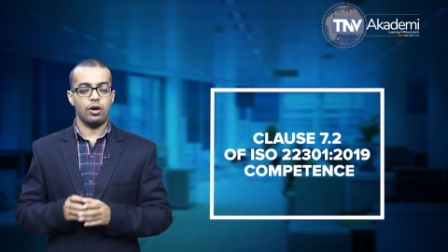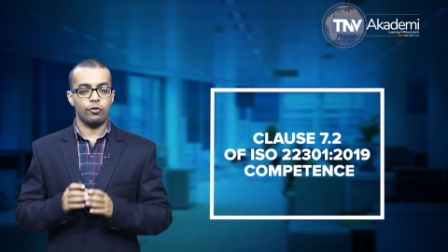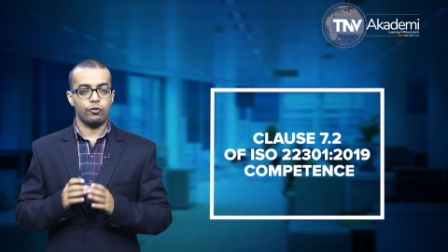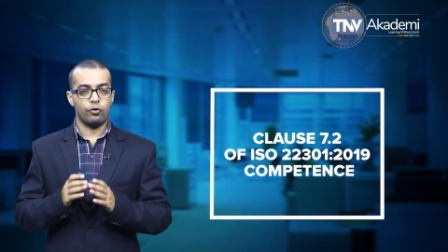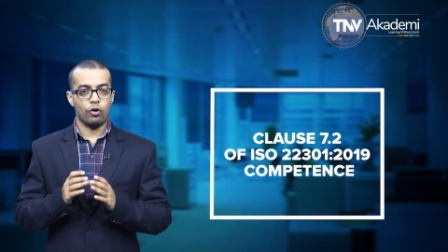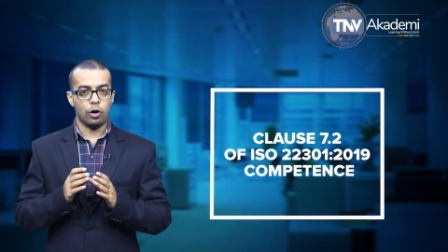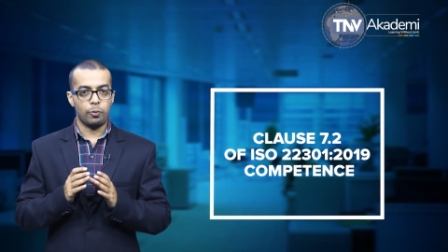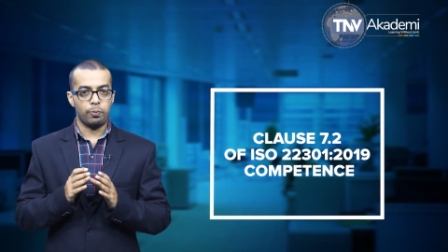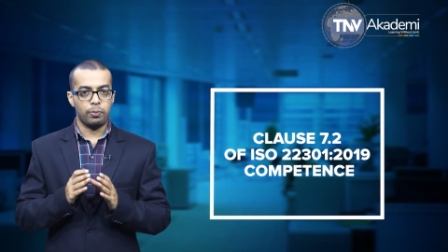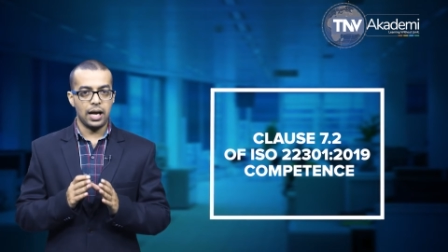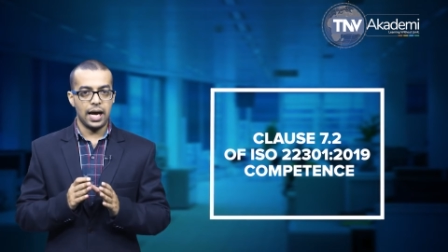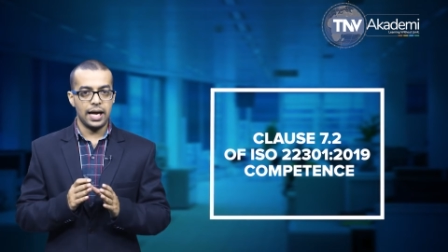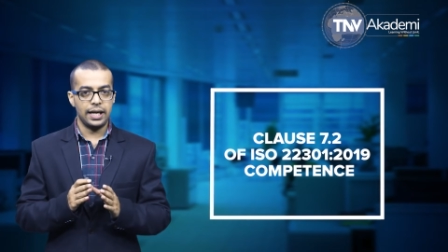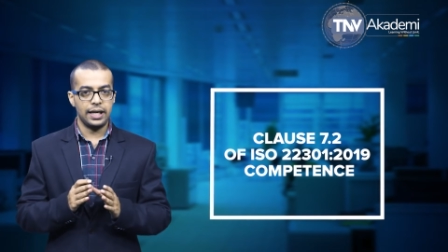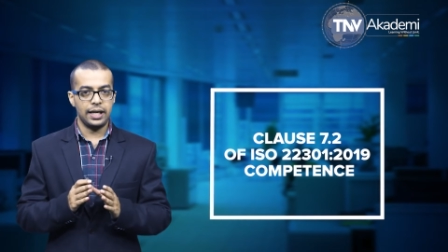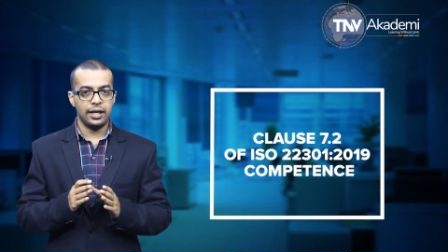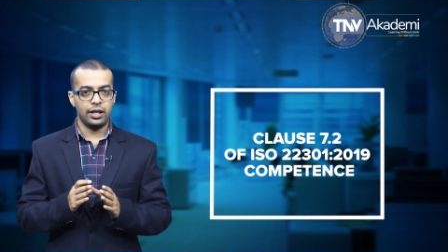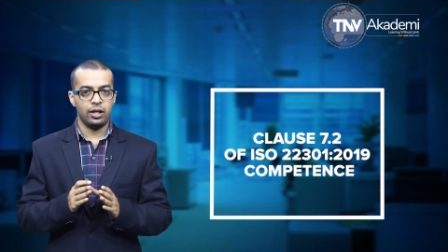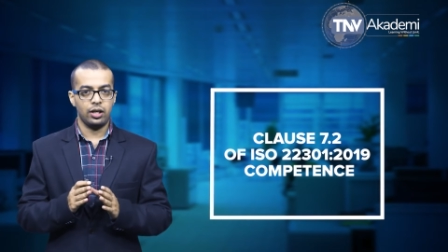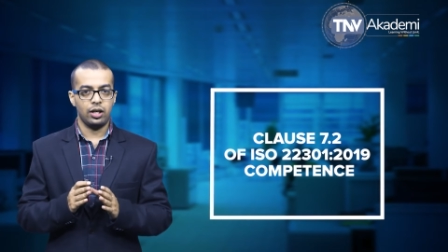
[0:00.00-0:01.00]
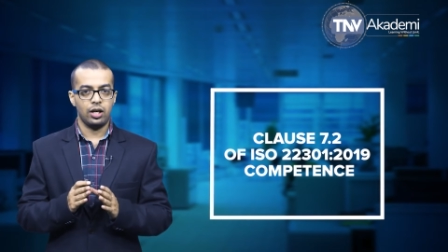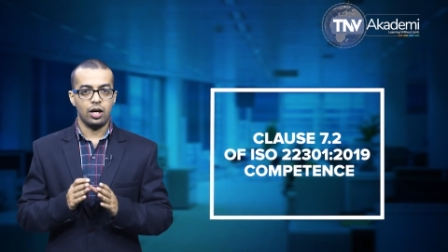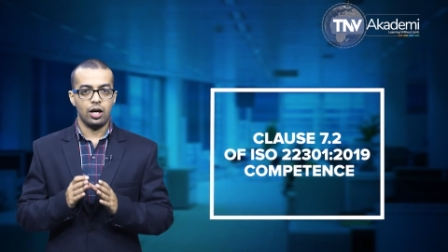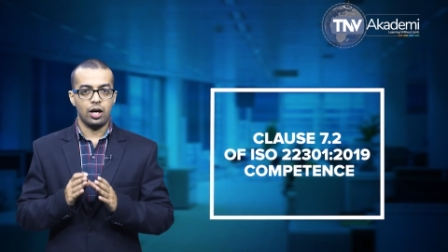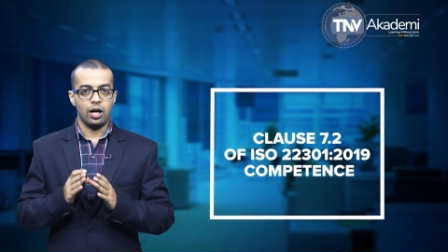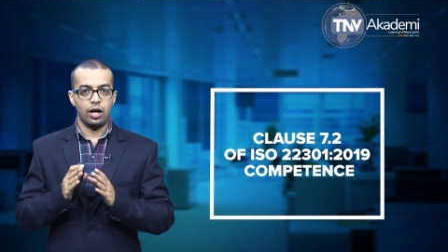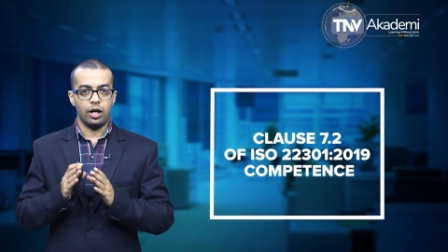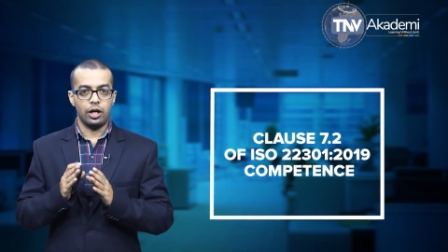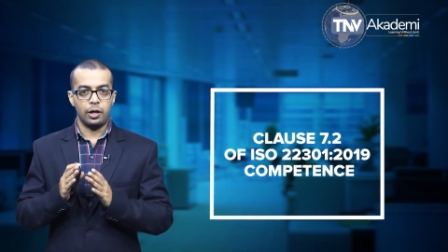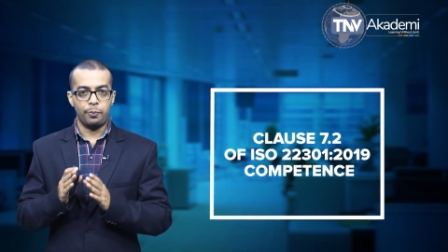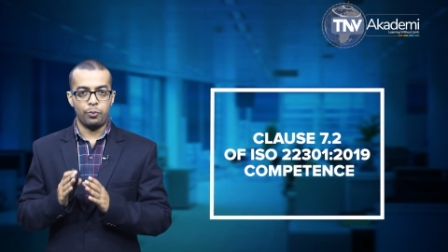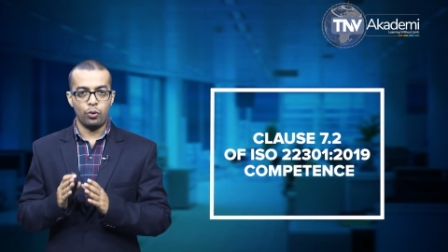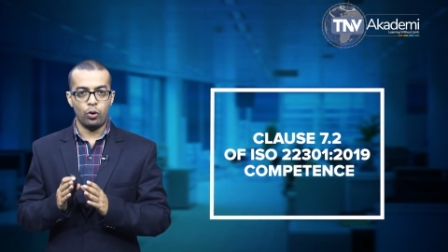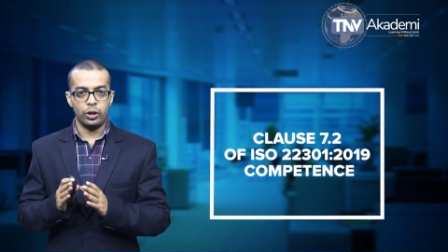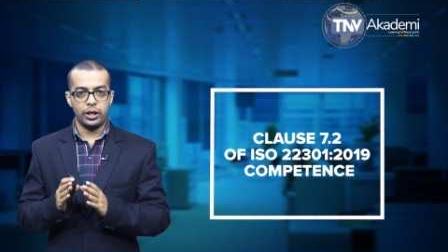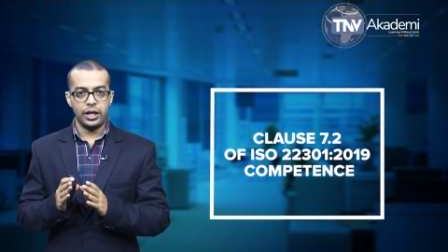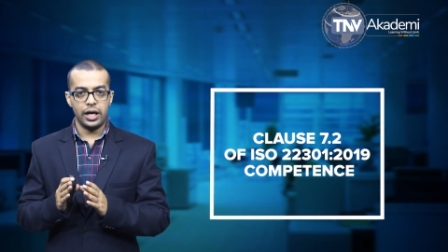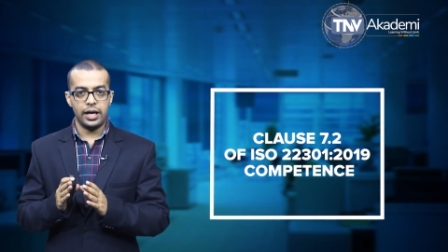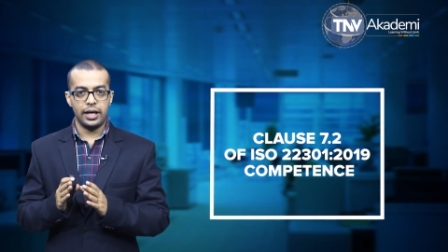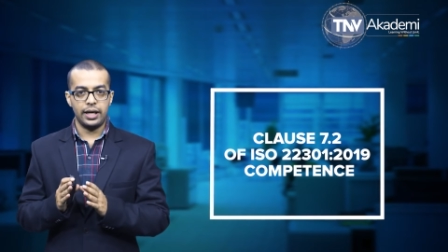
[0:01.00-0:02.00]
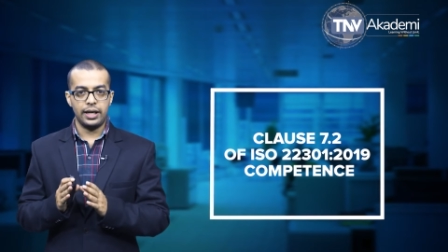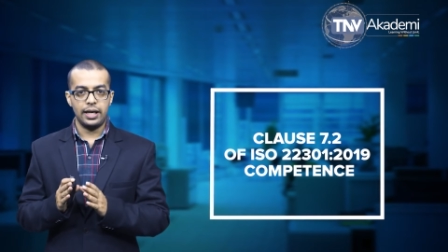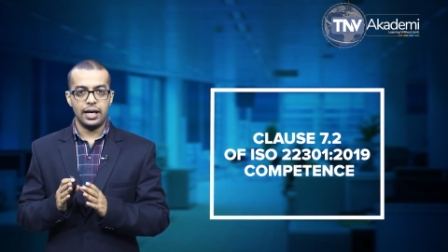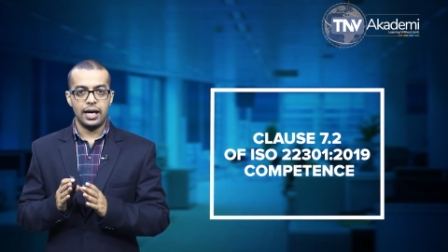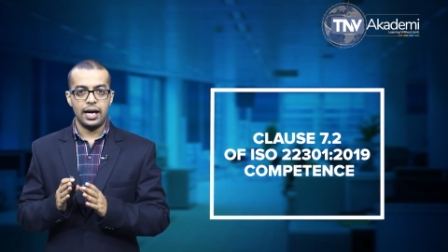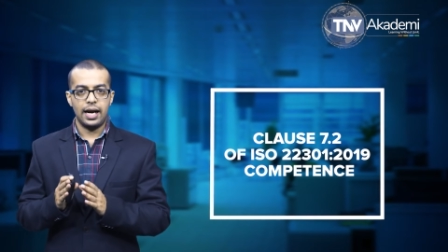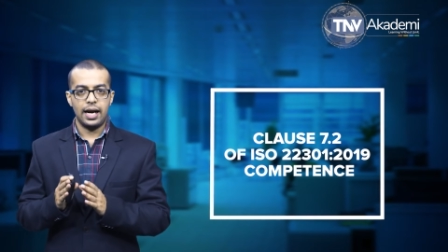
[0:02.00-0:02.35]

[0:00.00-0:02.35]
for planning, reporting,